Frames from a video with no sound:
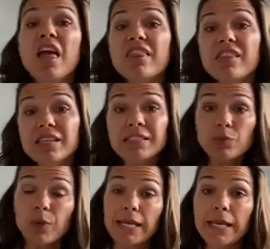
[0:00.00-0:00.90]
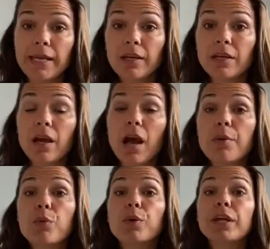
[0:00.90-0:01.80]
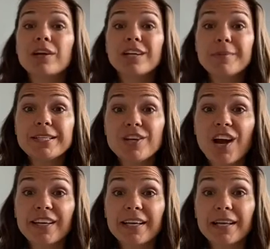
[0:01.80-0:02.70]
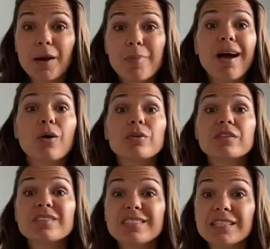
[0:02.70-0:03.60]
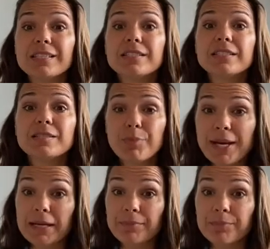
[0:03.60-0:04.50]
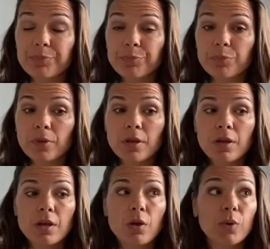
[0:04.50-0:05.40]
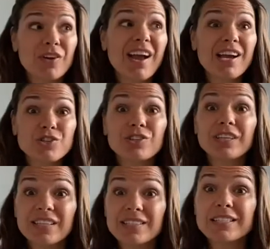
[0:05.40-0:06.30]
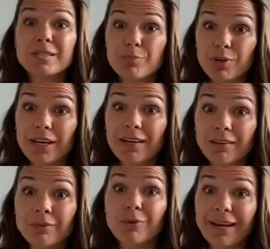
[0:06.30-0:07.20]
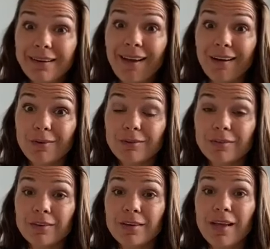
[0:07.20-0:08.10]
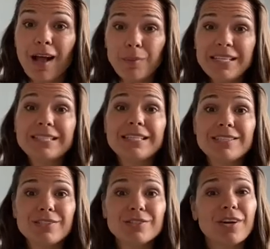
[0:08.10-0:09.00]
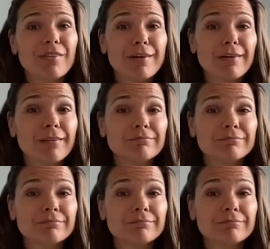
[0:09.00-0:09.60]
This week, we are going to be talking about the season spring. We are actually in spring right now. How many seasons are there?